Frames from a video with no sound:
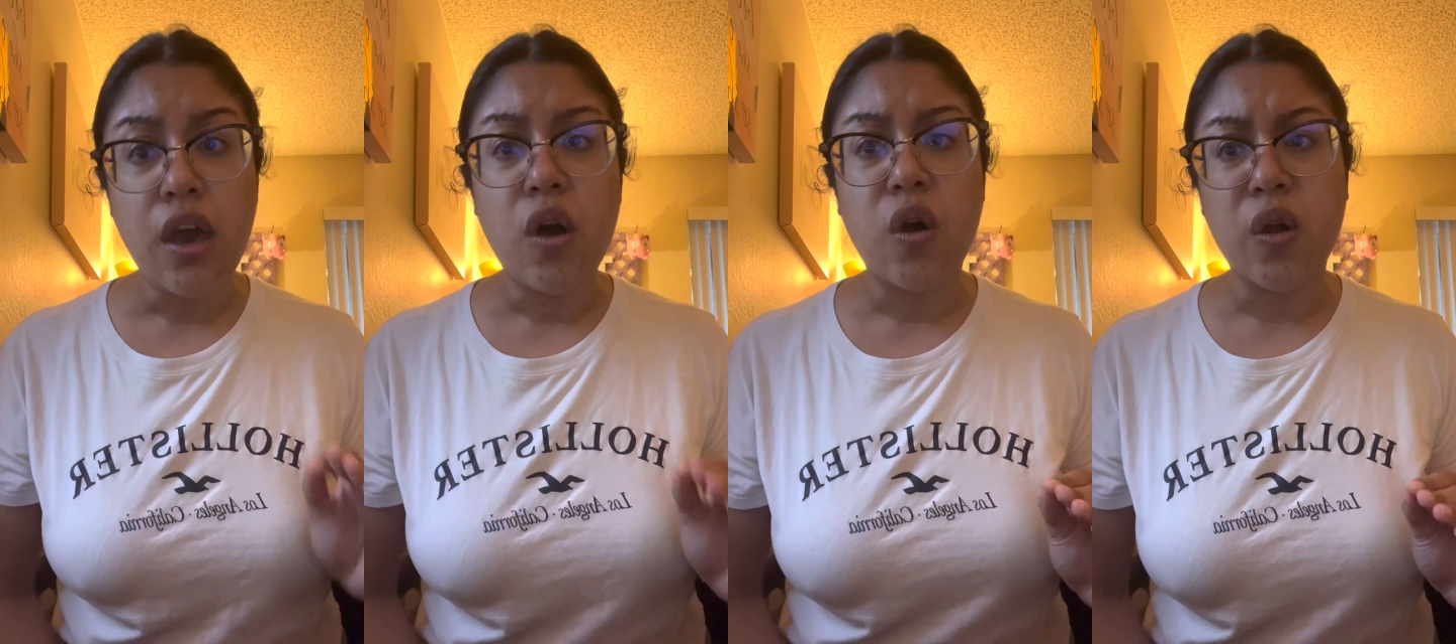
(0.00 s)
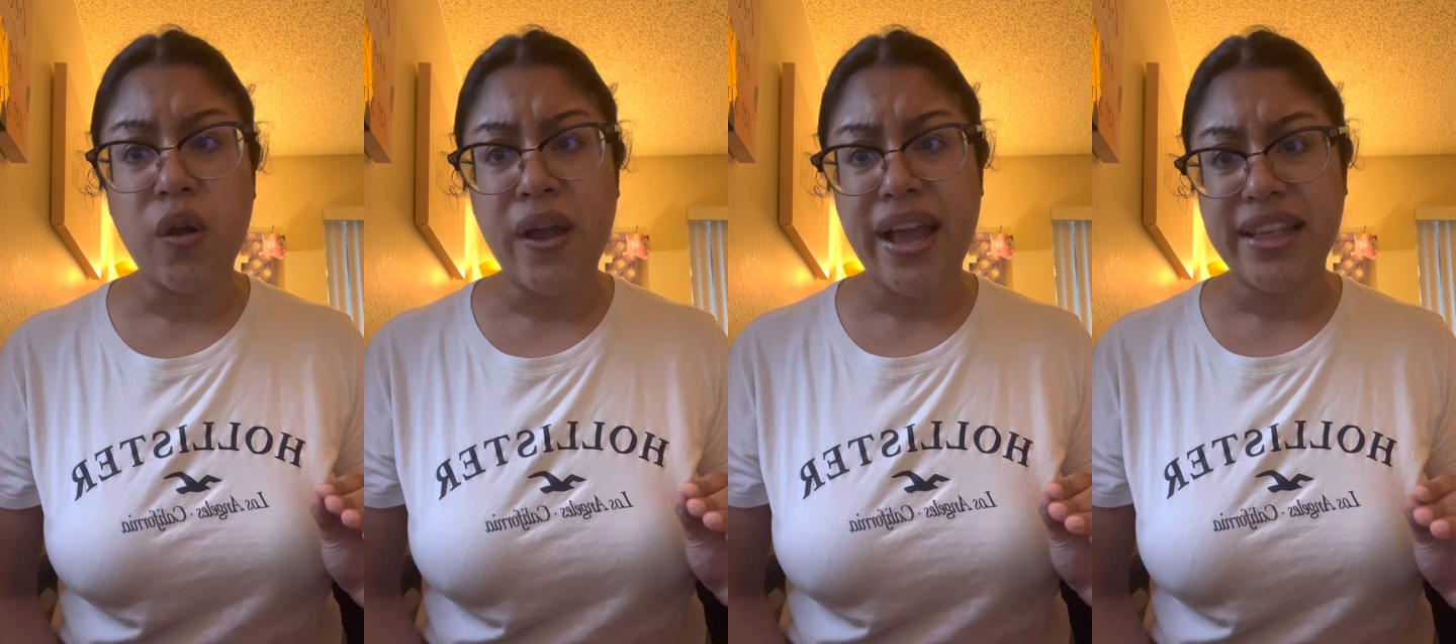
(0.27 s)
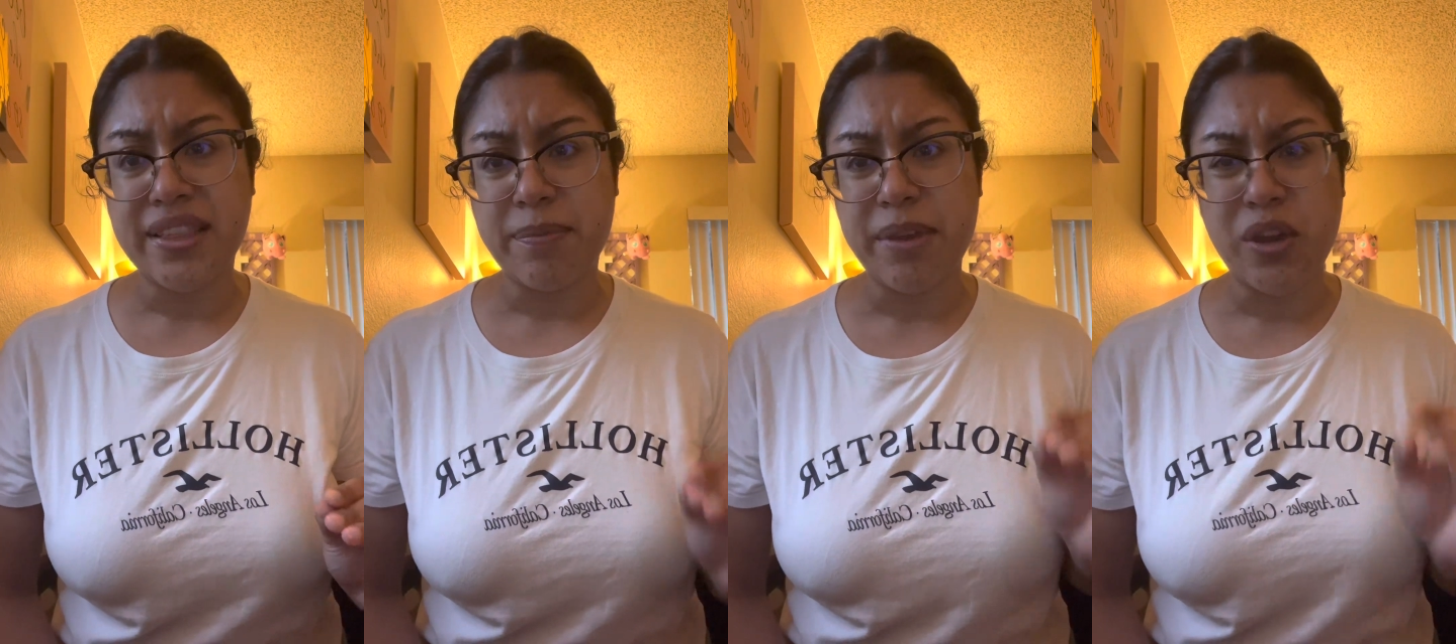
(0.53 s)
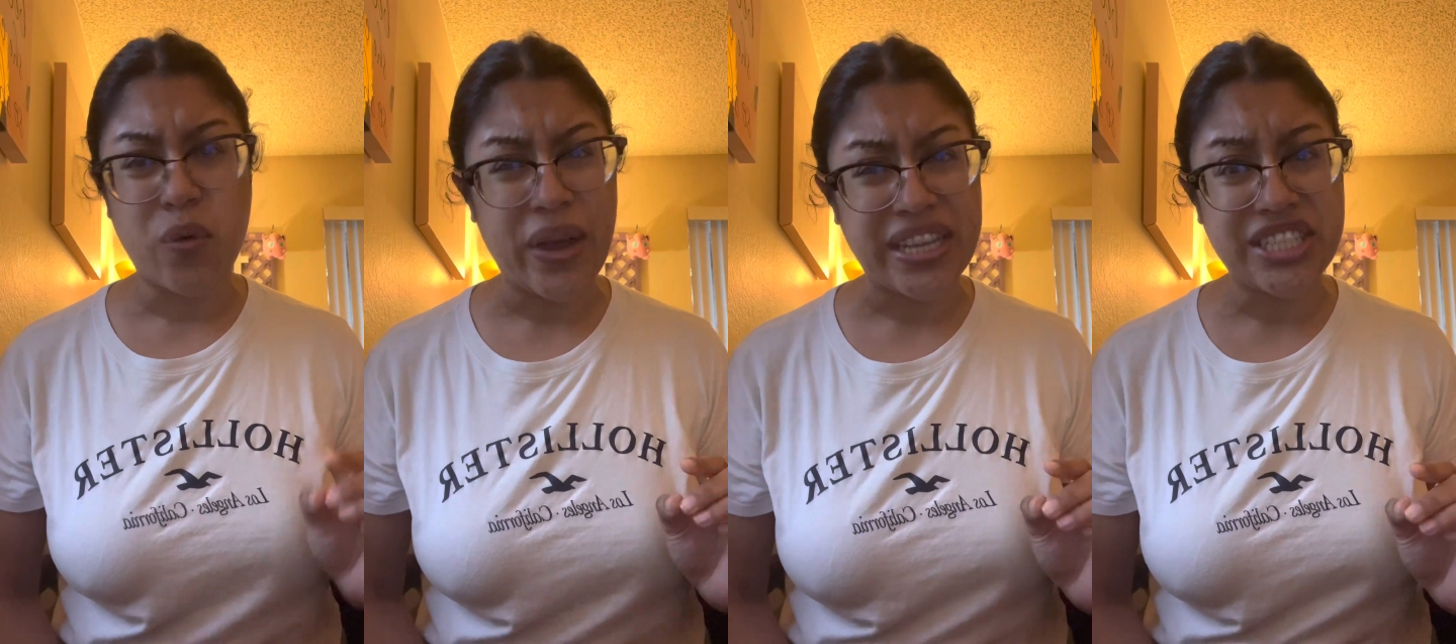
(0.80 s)
or ask me
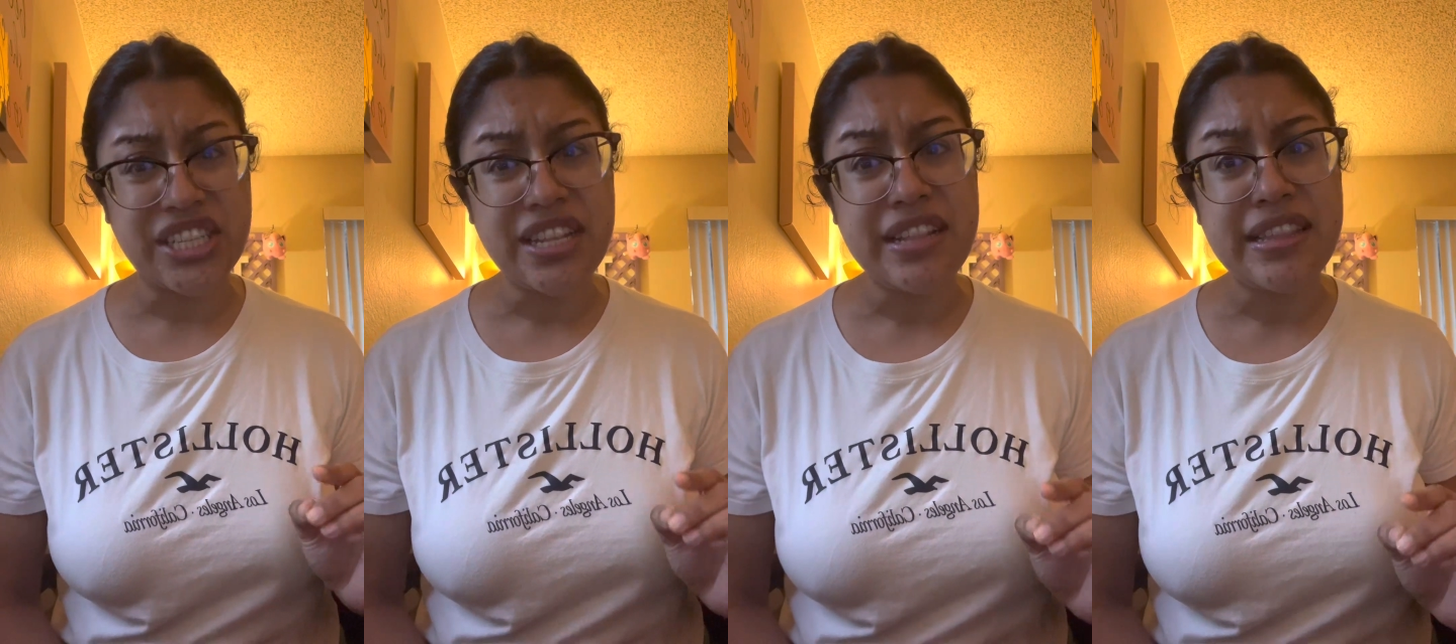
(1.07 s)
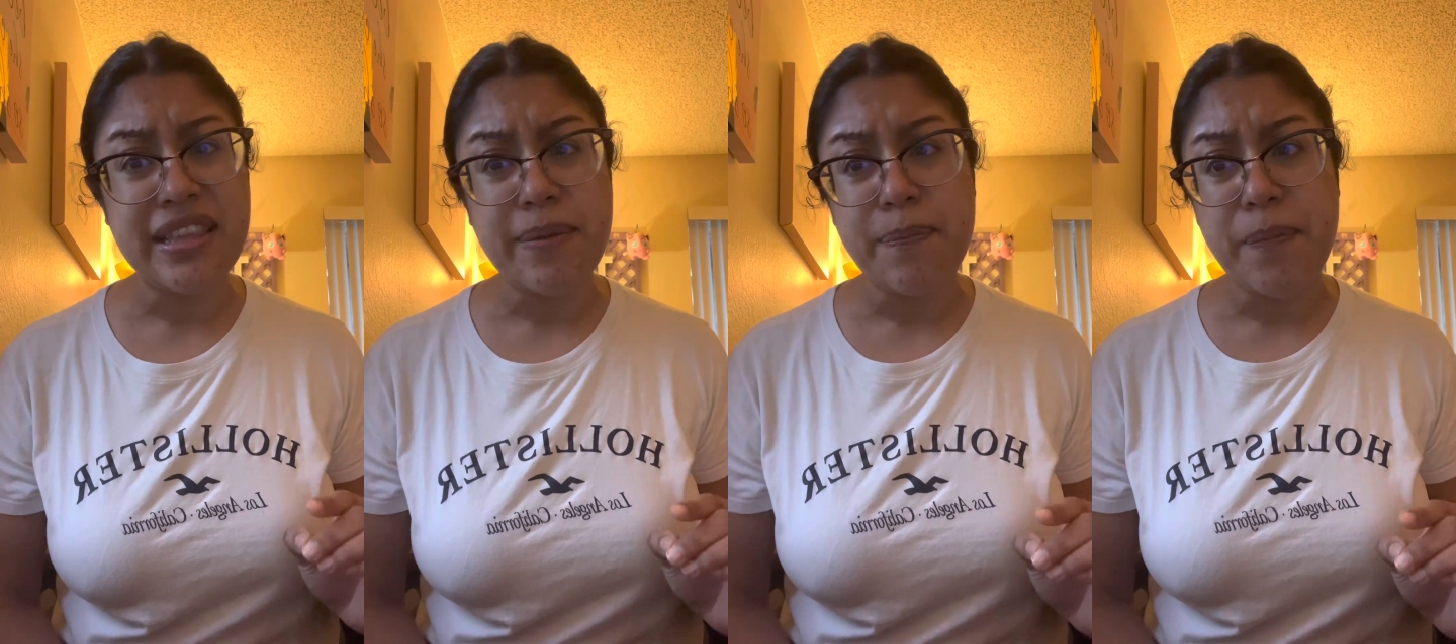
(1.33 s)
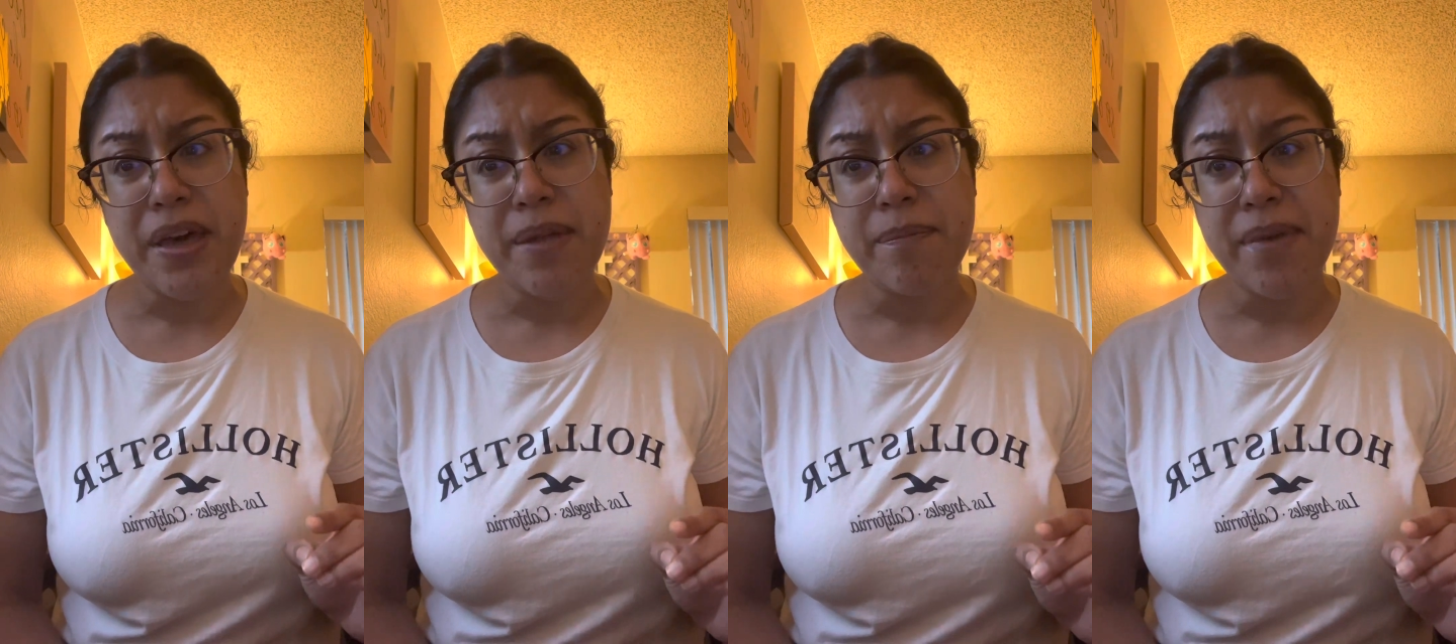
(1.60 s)
questions about